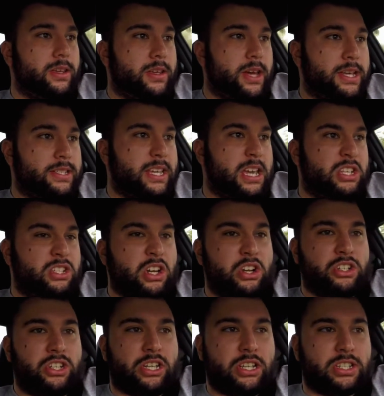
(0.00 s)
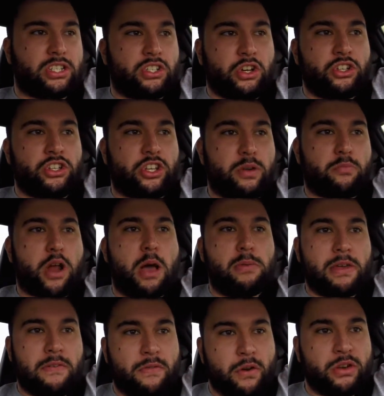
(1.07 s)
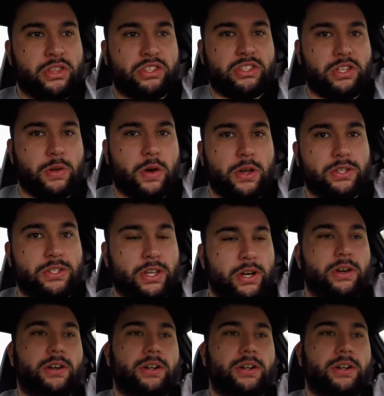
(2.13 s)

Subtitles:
I say a surgeon because a surgeon could probably afford this new also.